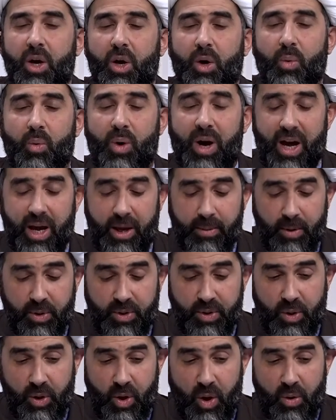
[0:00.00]
we're able
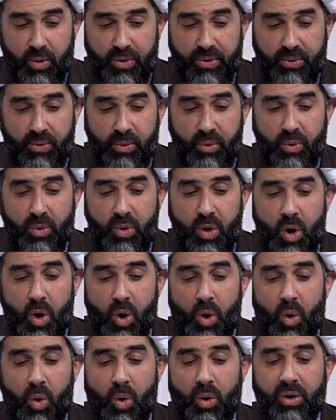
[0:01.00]
to go through
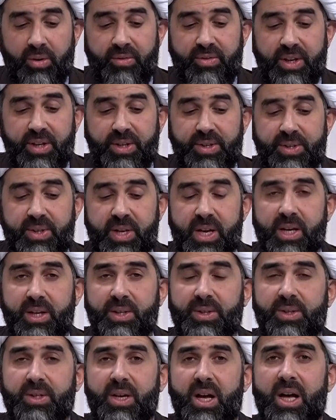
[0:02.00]
all of these
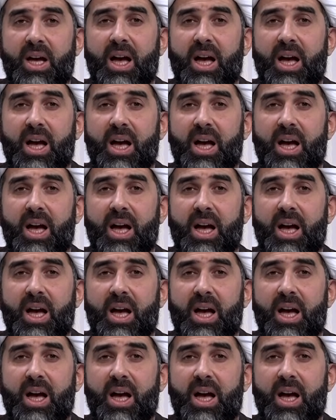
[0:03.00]
things